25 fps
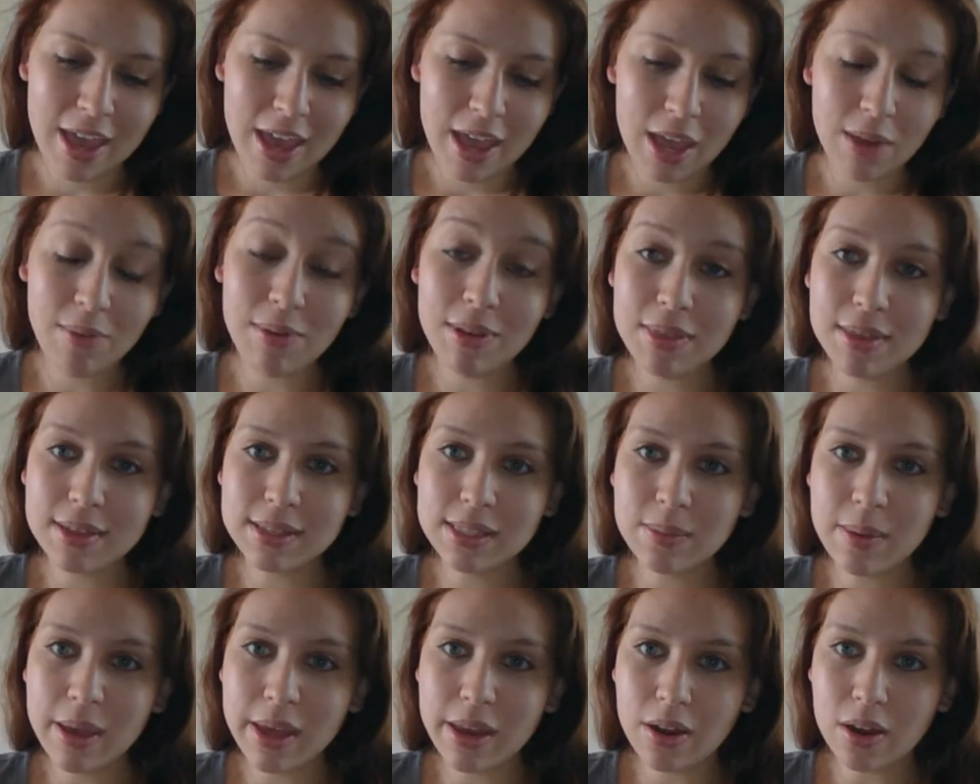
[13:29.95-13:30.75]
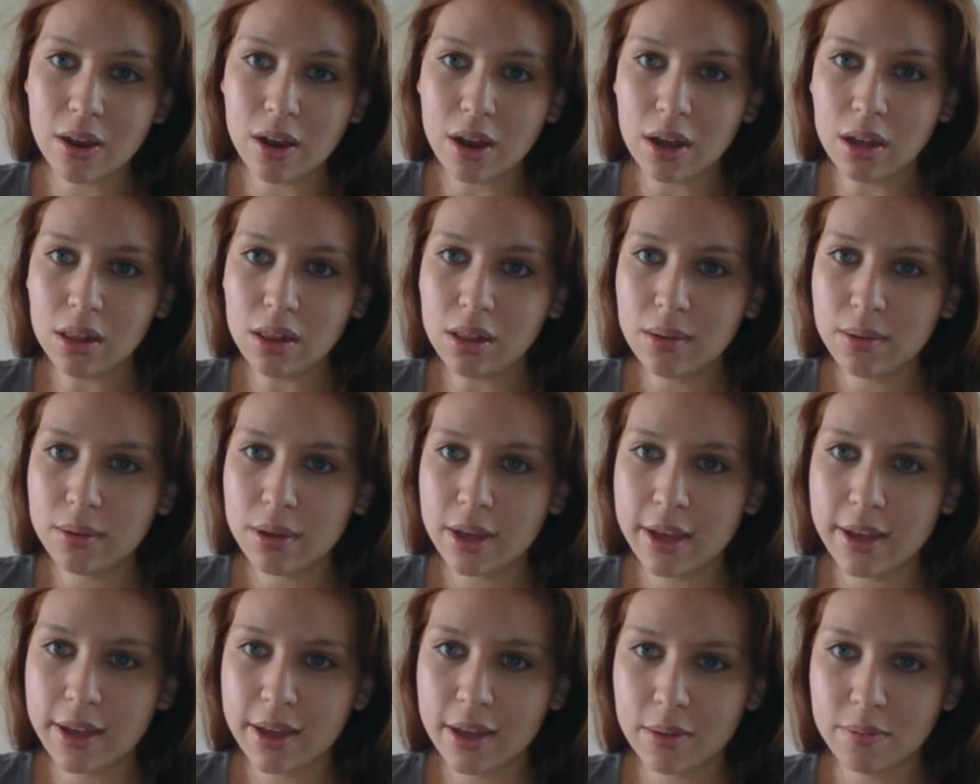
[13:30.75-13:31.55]
Anyway, that's about all.
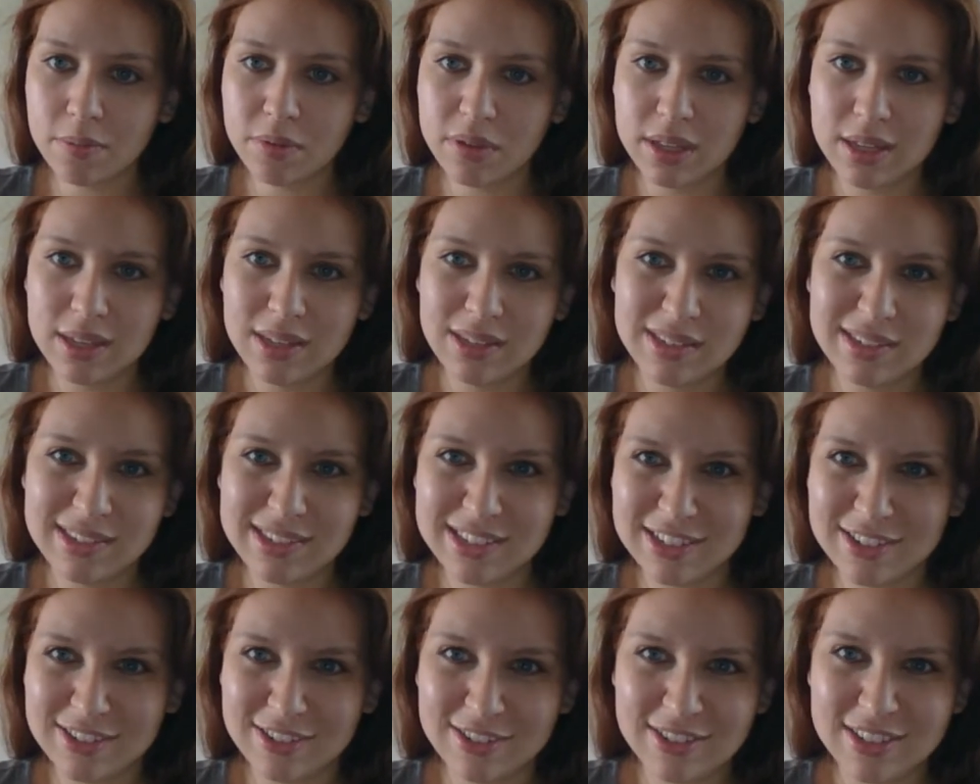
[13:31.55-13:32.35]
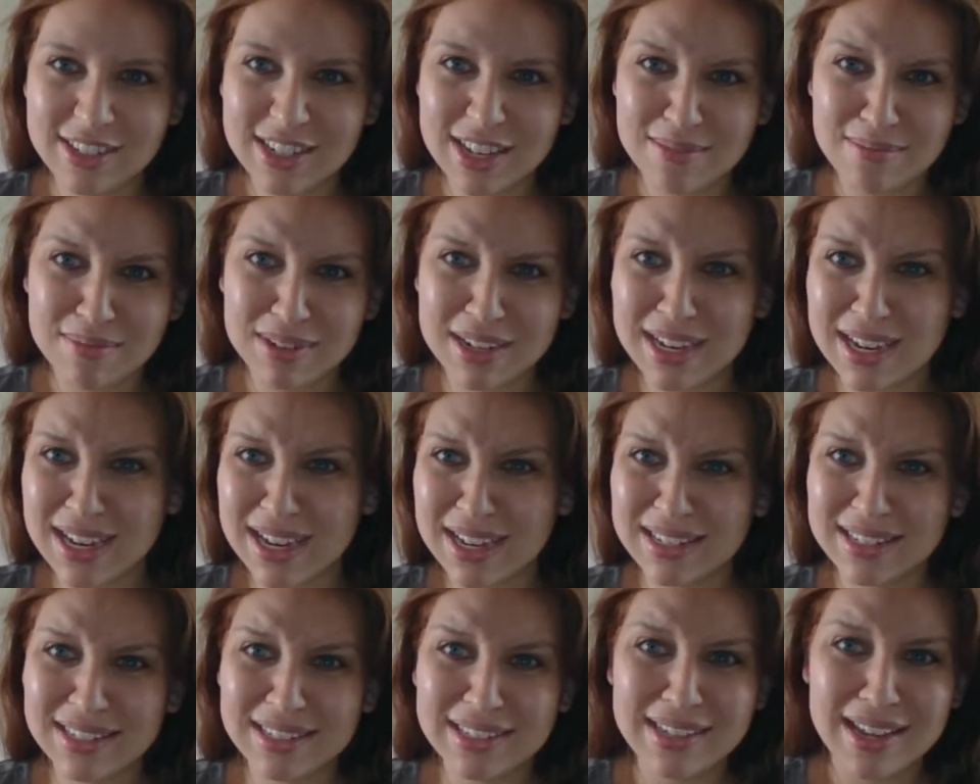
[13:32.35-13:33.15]
Please still send me
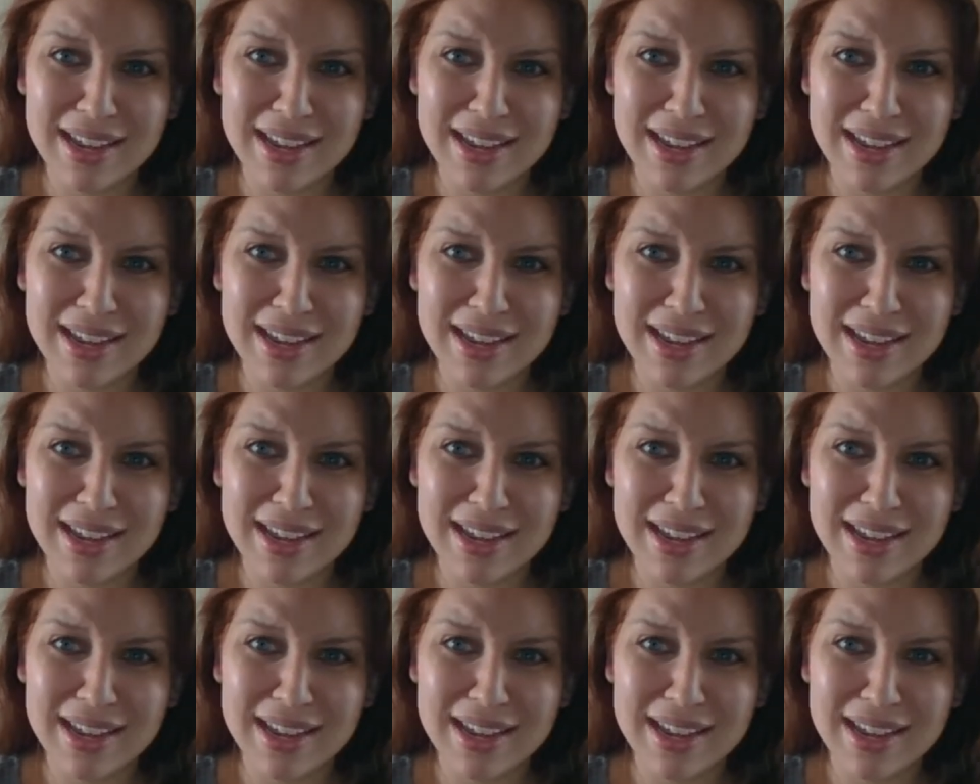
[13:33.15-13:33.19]
asks.